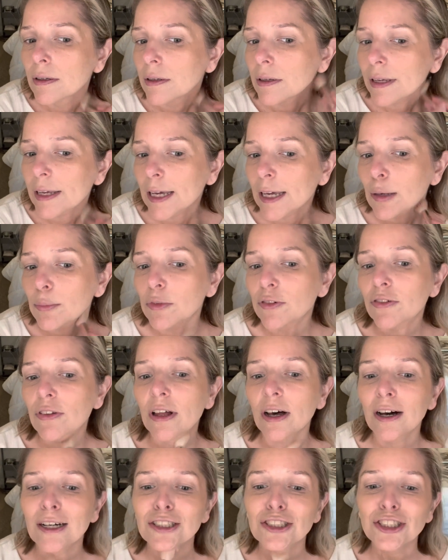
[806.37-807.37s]

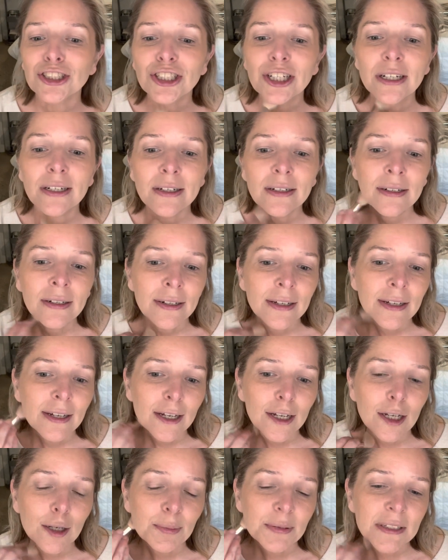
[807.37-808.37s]
camouflage,
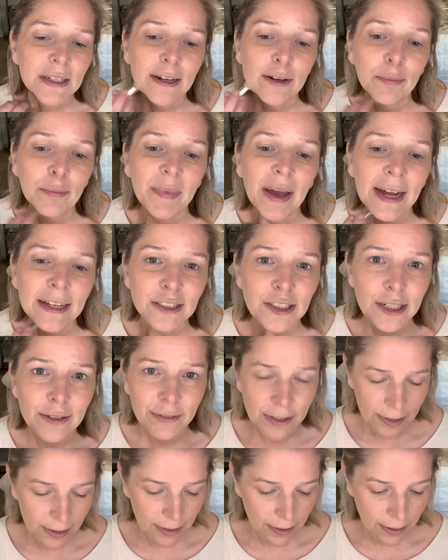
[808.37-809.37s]
helps kind of match
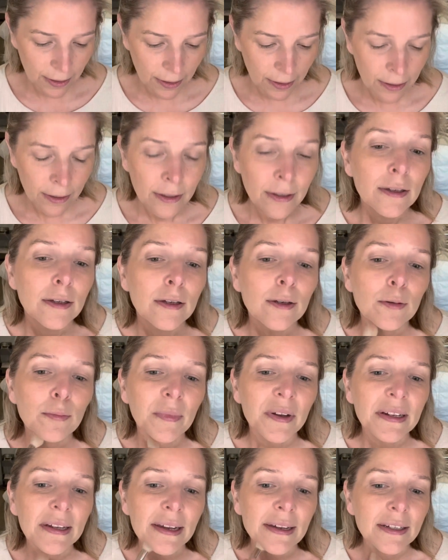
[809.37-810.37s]
everything. My
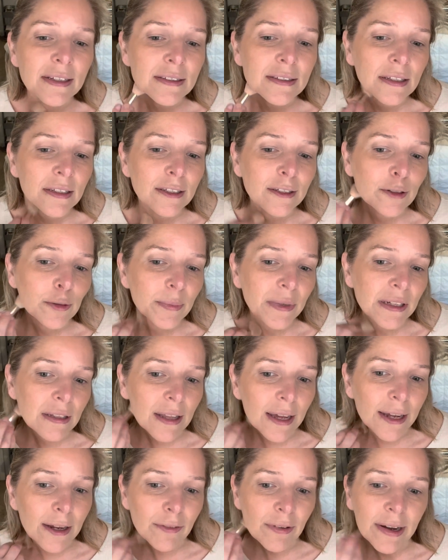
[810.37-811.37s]
neck is a little bit
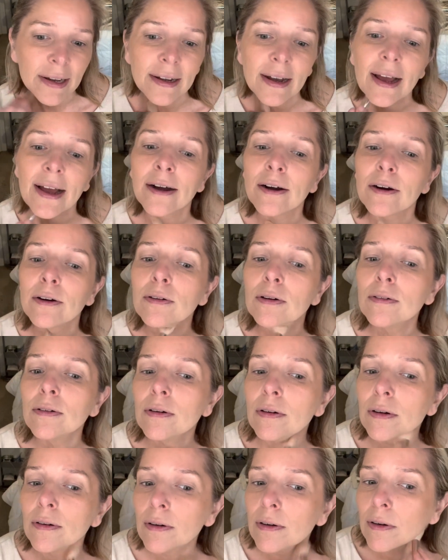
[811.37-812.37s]
light right now.
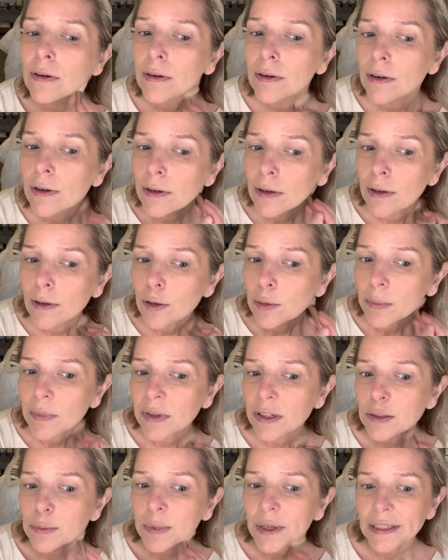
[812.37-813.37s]
My
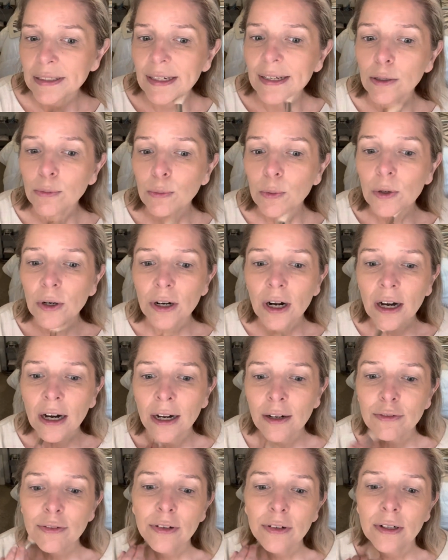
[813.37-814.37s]
spray tan wore
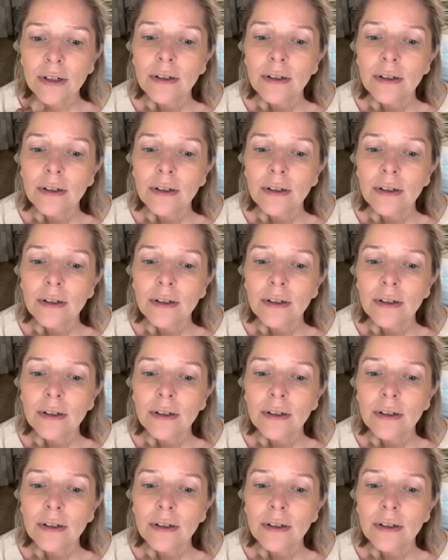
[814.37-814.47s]
off.